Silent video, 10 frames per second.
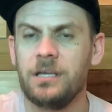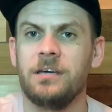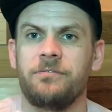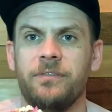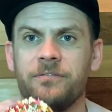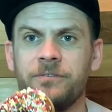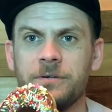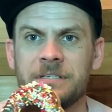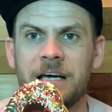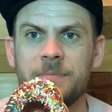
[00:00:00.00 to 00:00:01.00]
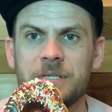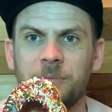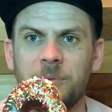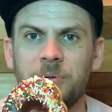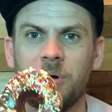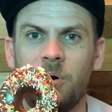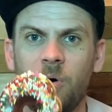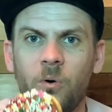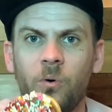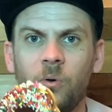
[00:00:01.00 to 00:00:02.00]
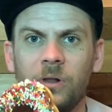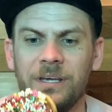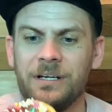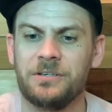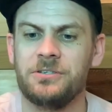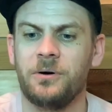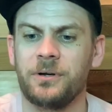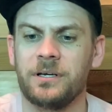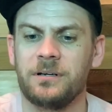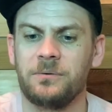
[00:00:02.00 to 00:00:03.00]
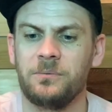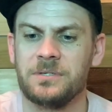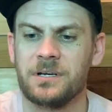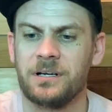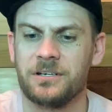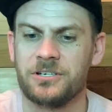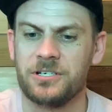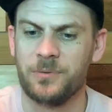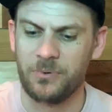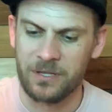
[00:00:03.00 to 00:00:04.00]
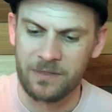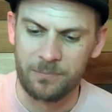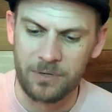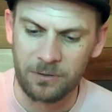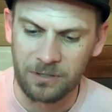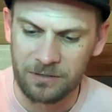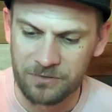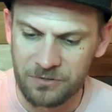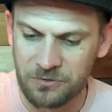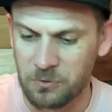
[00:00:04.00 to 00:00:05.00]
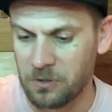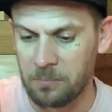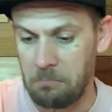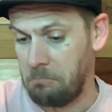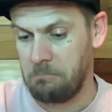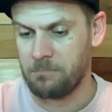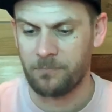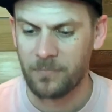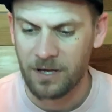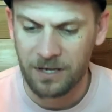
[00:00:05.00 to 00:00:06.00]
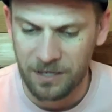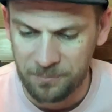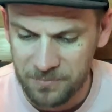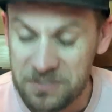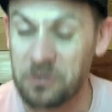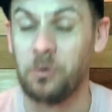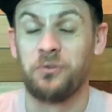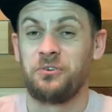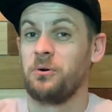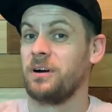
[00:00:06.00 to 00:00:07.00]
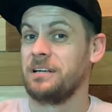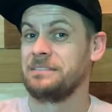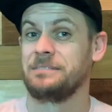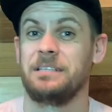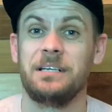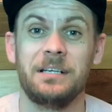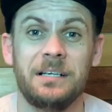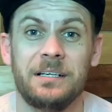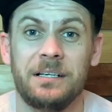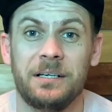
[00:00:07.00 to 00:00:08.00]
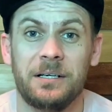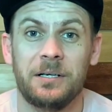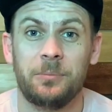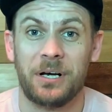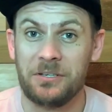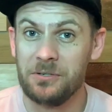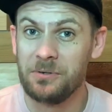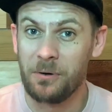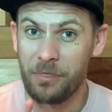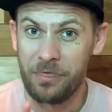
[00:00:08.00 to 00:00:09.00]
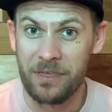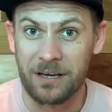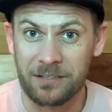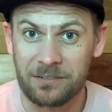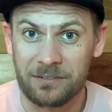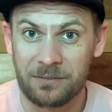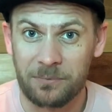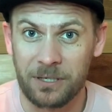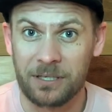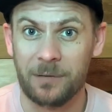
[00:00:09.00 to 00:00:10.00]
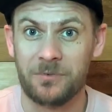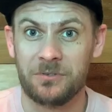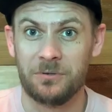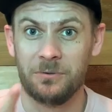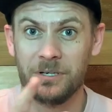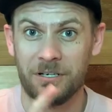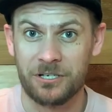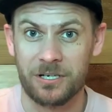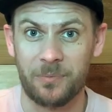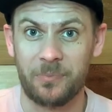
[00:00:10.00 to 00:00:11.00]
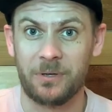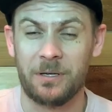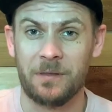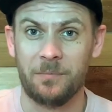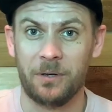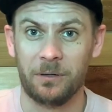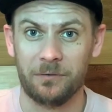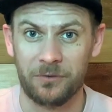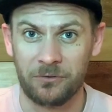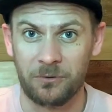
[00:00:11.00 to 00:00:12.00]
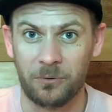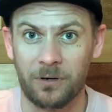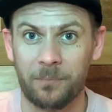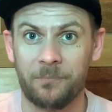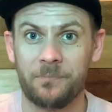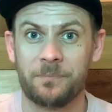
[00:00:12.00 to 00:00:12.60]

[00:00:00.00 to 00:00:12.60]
if the first time someone put a hole in a donut was on a ship in the middle of a storm. It's a cool story. But I do know this when it comes to a ship in the middle of a storm,